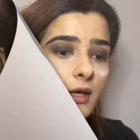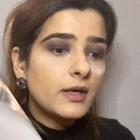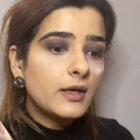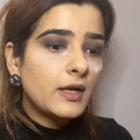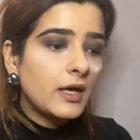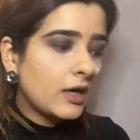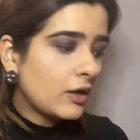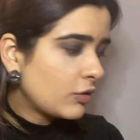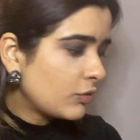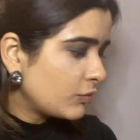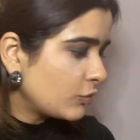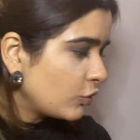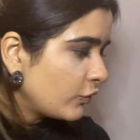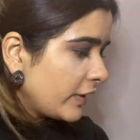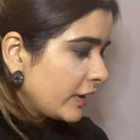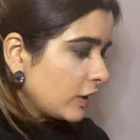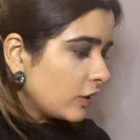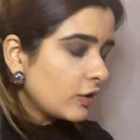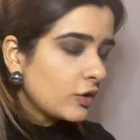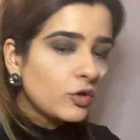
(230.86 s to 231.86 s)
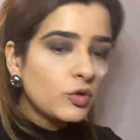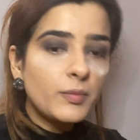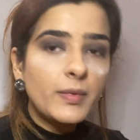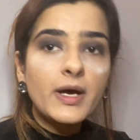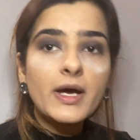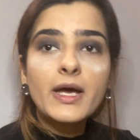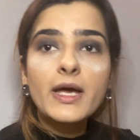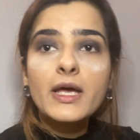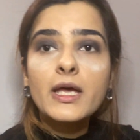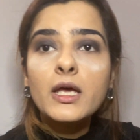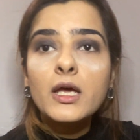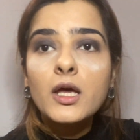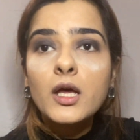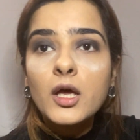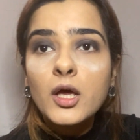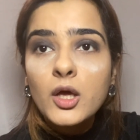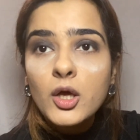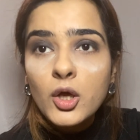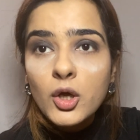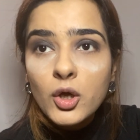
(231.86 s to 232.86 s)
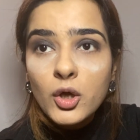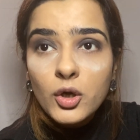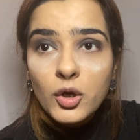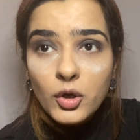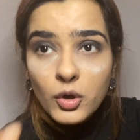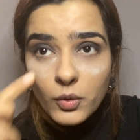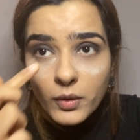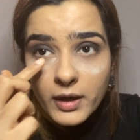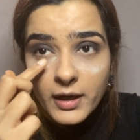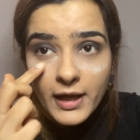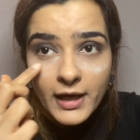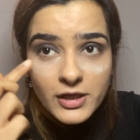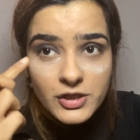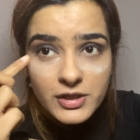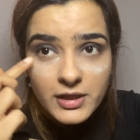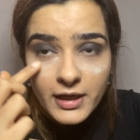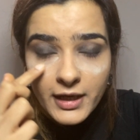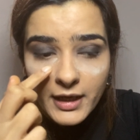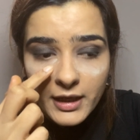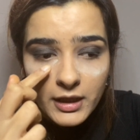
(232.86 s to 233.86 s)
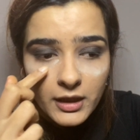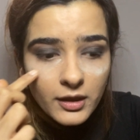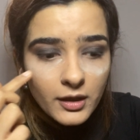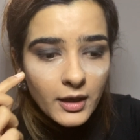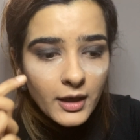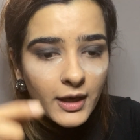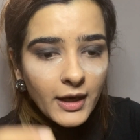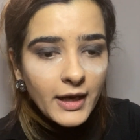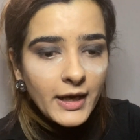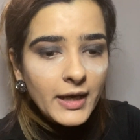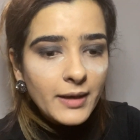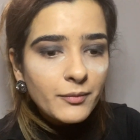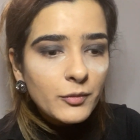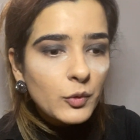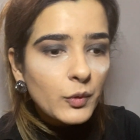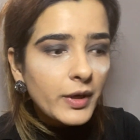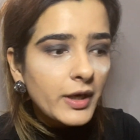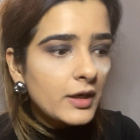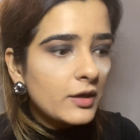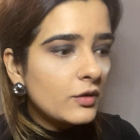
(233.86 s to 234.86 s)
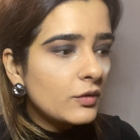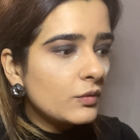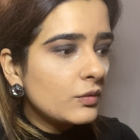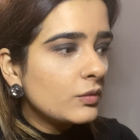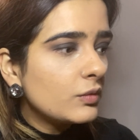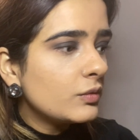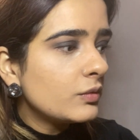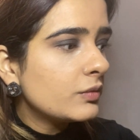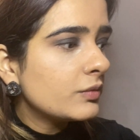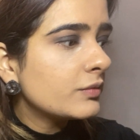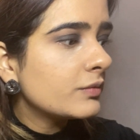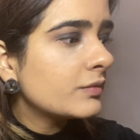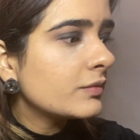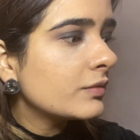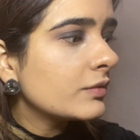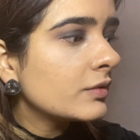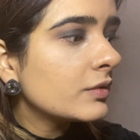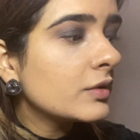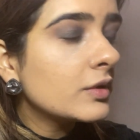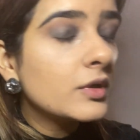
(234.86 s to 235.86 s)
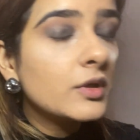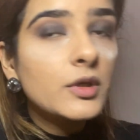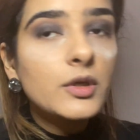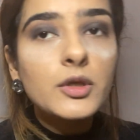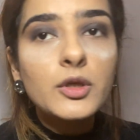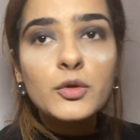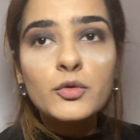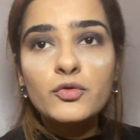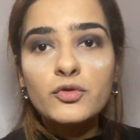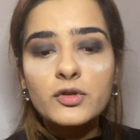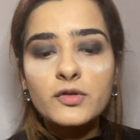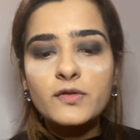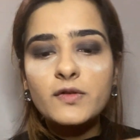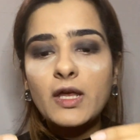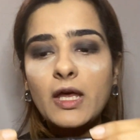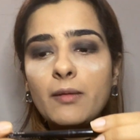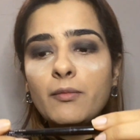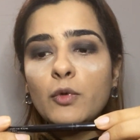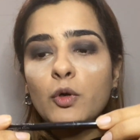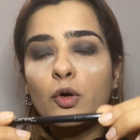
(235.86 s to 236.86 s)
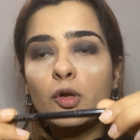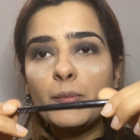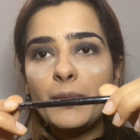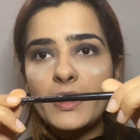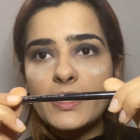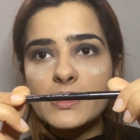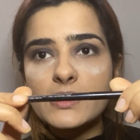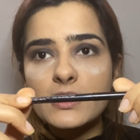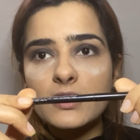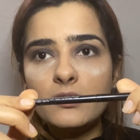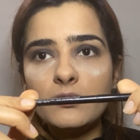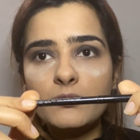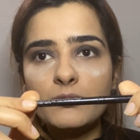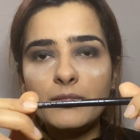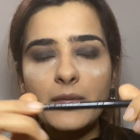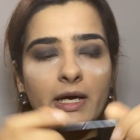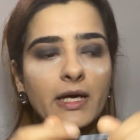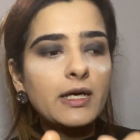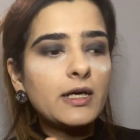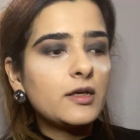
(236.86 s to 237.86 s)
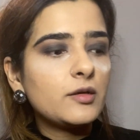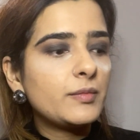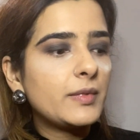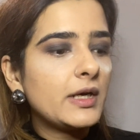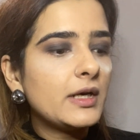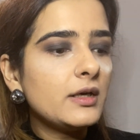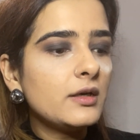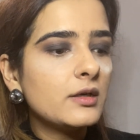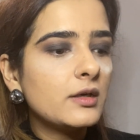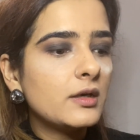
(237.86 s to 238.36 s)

Now moving on to my lower lash line, I am going to use the same Kohl pencil by Colorbar.